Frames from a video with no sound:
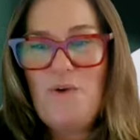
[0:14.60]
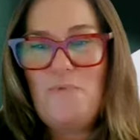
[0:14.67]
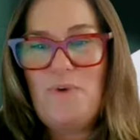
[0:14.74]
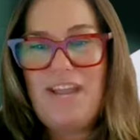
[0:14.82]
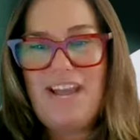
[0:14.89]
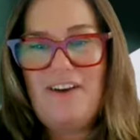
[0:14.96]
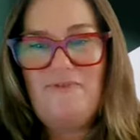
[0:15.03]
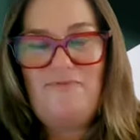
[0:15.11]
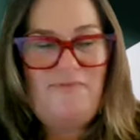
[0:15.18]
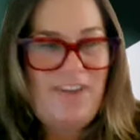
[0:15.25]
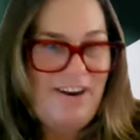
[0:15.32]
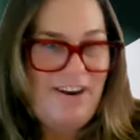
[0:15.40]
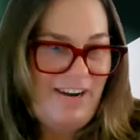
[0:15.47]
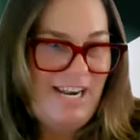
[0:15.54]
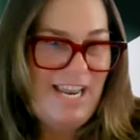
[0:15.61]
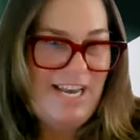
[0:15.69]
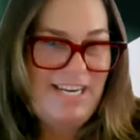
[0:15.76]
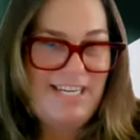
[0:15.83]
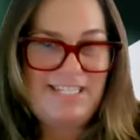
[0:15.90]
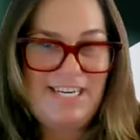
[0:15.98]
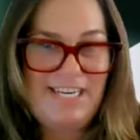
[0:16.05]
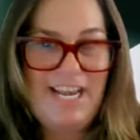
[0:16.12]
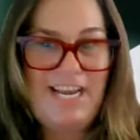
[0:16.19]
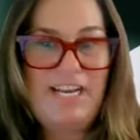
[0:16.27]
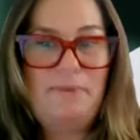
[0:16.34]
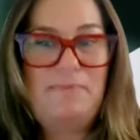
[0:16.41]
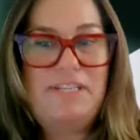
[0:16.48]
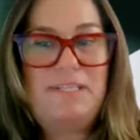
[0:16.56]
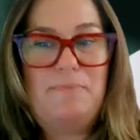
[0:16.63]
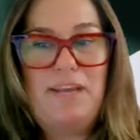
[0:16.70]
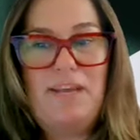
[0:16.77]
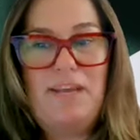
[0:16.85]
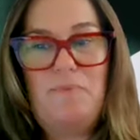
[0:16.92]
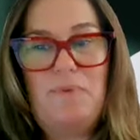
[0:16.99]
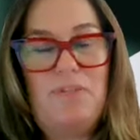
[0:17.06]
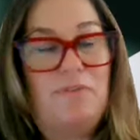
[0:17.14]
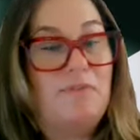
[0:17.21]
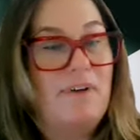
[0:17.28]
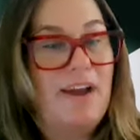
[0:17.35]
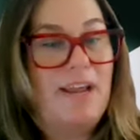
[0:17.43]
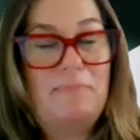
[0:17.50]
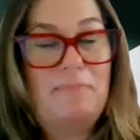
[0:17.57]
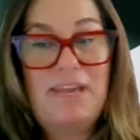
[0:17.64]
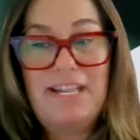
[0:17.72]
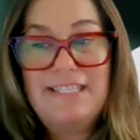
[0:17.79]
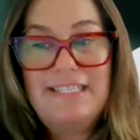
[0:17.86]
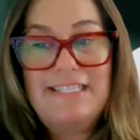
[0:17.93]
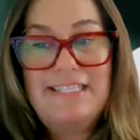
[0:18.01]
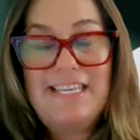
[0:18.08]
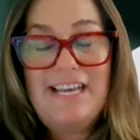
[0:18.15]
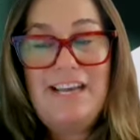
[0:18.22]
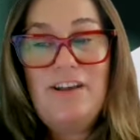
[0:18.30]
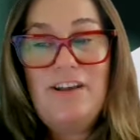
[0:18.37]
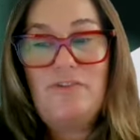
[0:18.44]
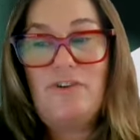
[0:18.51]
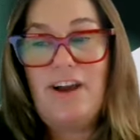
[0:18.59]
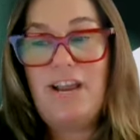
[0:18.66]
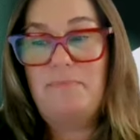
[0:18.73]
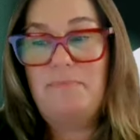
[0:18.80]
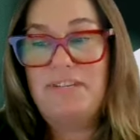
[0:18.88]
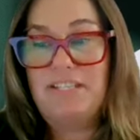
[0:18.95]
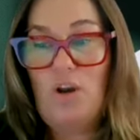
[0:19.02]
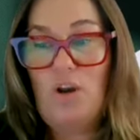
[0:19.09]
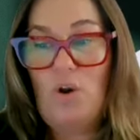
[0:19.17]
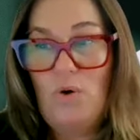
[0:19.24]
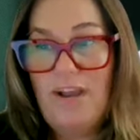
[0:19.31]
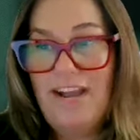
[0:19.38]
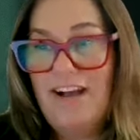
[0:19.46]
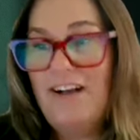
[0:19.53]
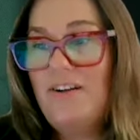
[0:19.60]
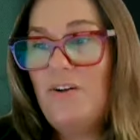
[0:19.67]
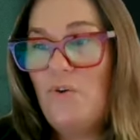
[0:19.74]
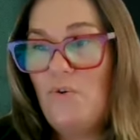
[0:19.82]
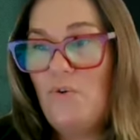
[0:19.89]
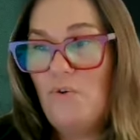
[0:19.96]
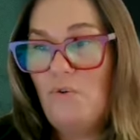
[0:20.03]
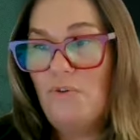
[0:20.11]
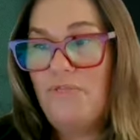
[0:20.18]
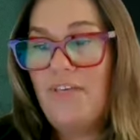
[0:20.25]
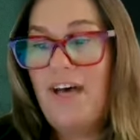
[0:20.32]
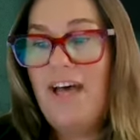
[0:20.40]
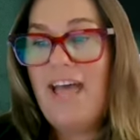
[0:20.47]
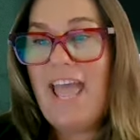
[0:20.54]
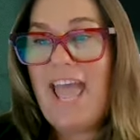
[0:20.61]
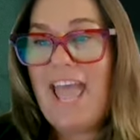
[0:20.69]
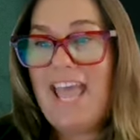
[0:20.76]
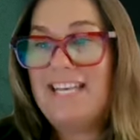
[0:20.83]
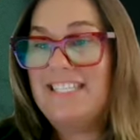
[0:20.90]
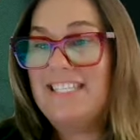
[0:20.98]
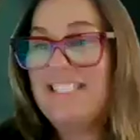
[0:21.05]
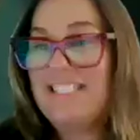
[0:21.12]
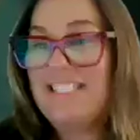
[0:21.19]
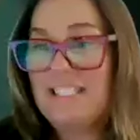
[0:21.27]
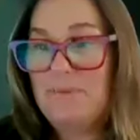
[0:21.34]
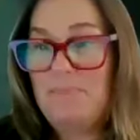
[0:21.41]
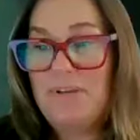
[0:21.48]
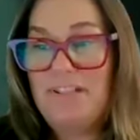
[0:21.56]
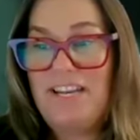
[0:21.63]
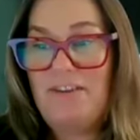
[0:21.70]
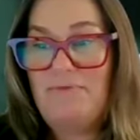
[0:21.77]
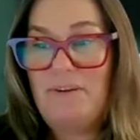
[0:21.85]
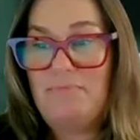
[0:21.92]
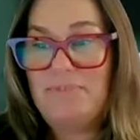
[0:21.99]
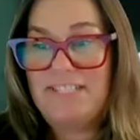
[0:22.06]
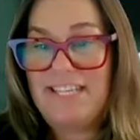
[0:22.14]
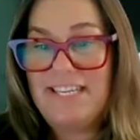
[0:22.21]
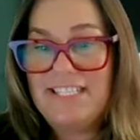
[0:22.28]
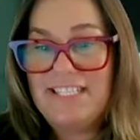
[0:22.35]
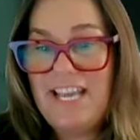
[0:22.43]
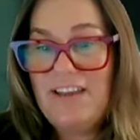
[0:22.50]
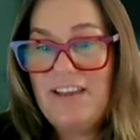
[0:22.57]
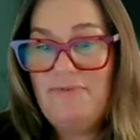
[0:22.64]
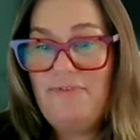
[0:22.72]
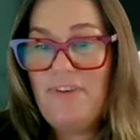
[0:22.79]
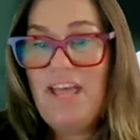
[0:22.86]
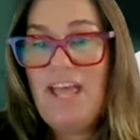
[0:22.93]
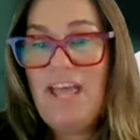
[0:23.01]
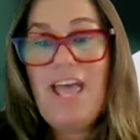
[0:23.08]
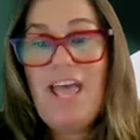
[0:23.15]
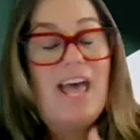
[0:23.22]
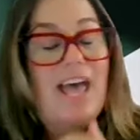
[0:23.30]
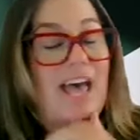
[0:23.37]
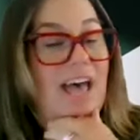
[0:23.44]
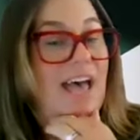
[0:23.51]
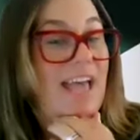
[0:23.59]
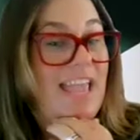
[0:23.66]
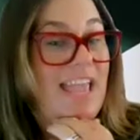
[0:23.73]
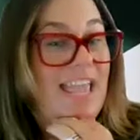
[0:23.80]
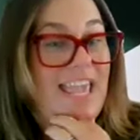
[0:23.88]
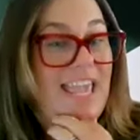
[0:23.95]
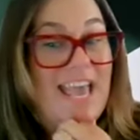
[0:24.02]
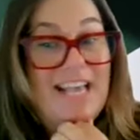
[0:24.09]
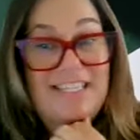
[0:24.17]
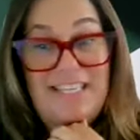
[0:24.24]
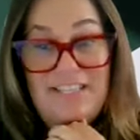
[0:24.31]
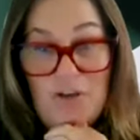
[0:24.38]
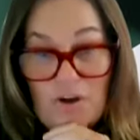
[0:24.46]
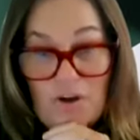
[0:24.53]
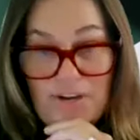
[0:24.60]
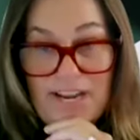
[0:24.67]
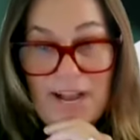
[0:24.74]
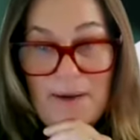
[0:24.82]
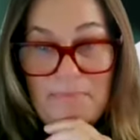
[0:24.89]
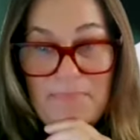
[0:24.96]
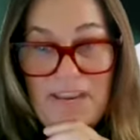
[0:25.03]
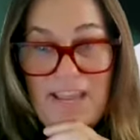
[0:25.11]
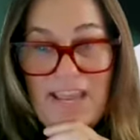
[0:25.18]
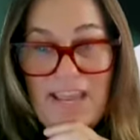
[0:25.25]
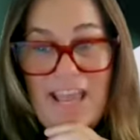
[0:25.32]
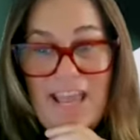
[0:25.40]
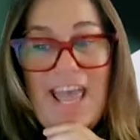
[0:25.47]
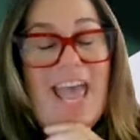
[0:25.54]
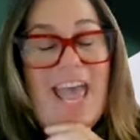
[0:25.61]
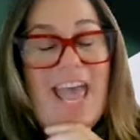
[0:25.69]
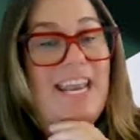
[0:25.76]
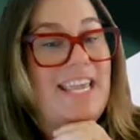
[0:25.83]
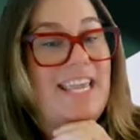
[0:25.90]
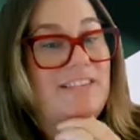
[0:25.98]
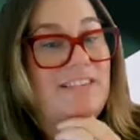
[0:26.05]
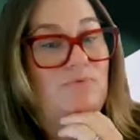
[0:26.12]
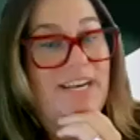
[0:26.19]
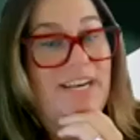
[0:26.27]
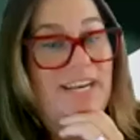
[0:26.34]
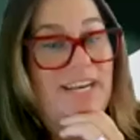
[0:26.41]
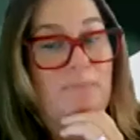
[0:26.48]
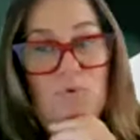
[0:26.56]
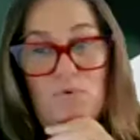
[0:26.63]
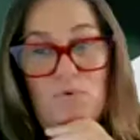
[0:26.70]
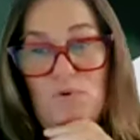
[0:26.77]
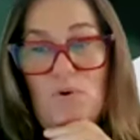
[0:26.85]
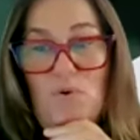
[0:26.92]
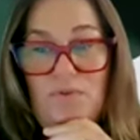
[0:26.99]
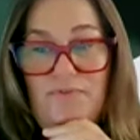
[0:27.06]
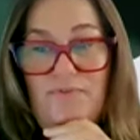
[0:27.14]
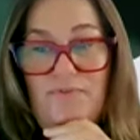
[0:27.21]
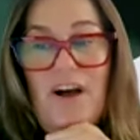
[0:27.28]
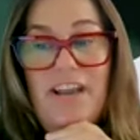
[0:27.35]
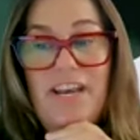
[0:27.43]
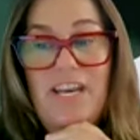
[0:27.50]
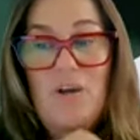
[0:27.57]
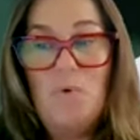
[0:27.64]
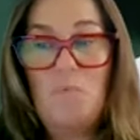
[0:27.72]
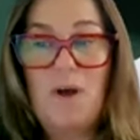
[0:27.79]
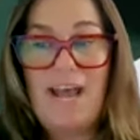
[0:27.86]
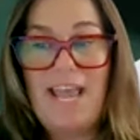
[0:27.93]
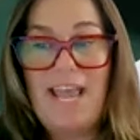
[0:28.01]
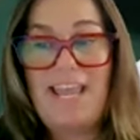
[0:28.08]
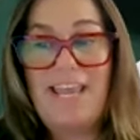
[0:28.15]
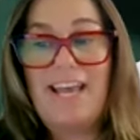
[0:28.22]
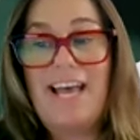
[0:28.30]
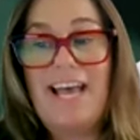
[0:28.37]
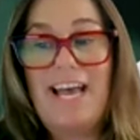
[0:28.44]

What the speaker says: We are very lucky today to be speaking with Graeme Innes. Graeme is a lawyer, author, and disability representative. He has his own company and he's written a book called Finding a Way,